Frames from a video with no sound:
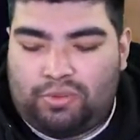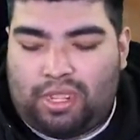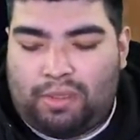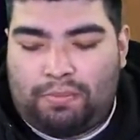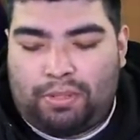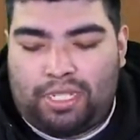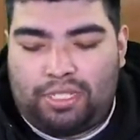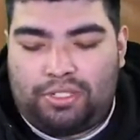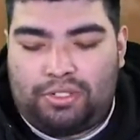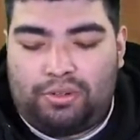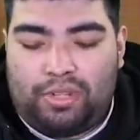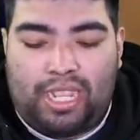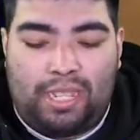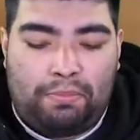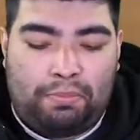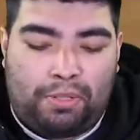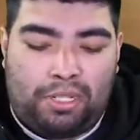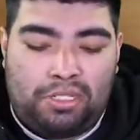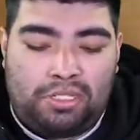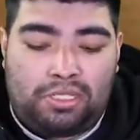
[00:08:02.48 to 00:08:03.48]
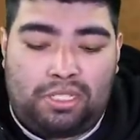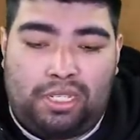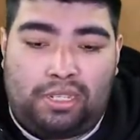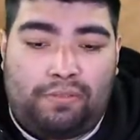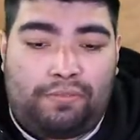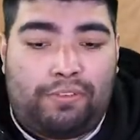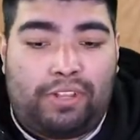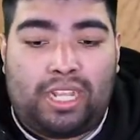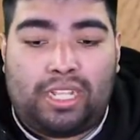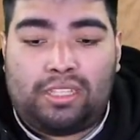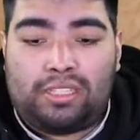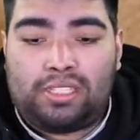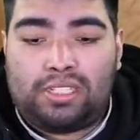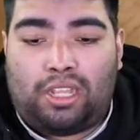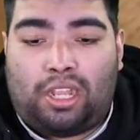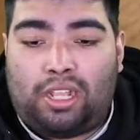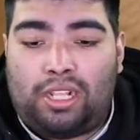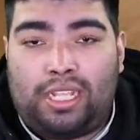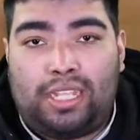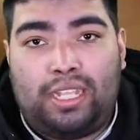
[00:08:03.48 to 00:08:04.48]
why I play 2, and plus the effects
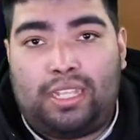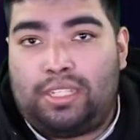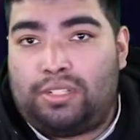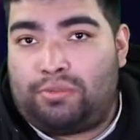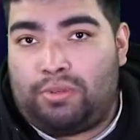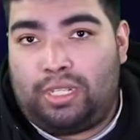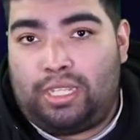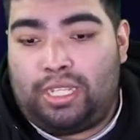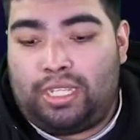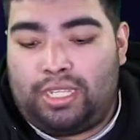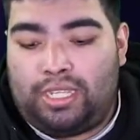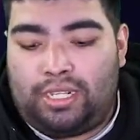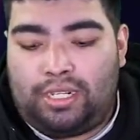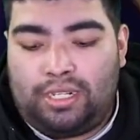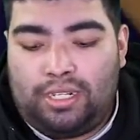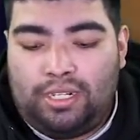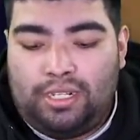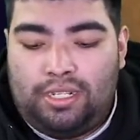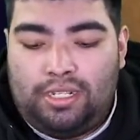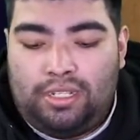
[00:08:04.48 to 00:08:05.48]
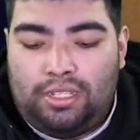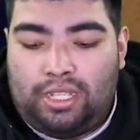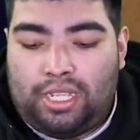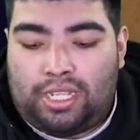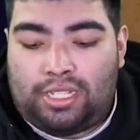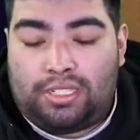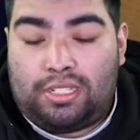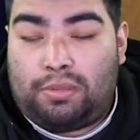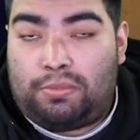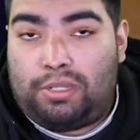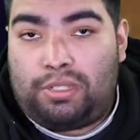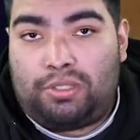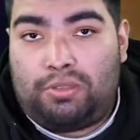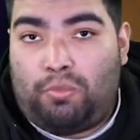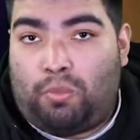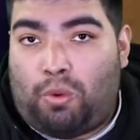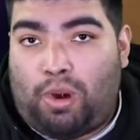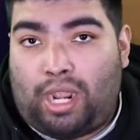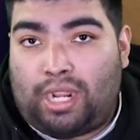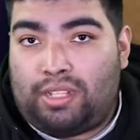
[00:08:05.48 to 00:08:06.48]
on it is really good. You can summon
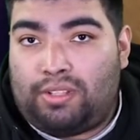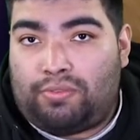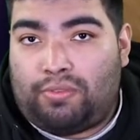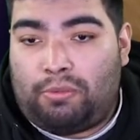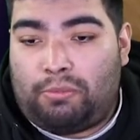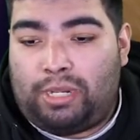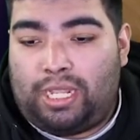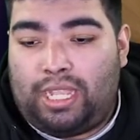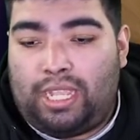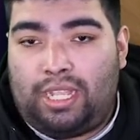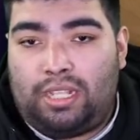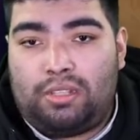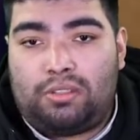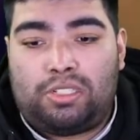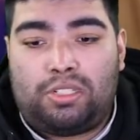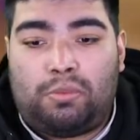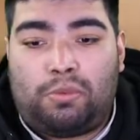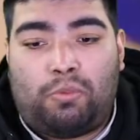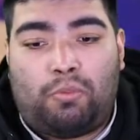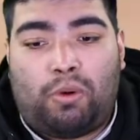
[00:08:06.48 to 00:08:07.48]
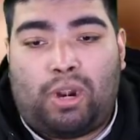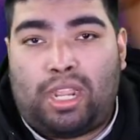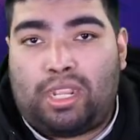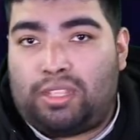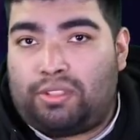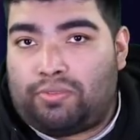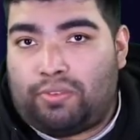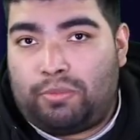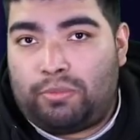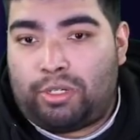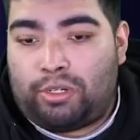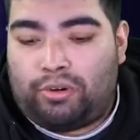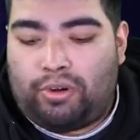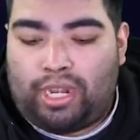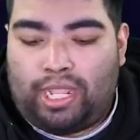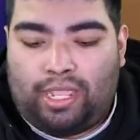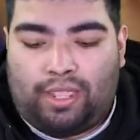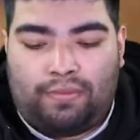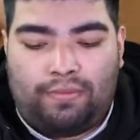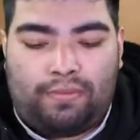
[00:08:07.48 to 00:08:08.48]
rockets from your hand, summon rockets from your
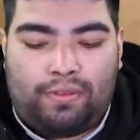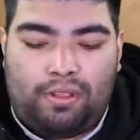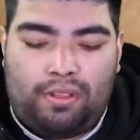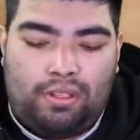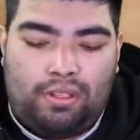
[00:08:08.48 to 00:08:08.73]
grave.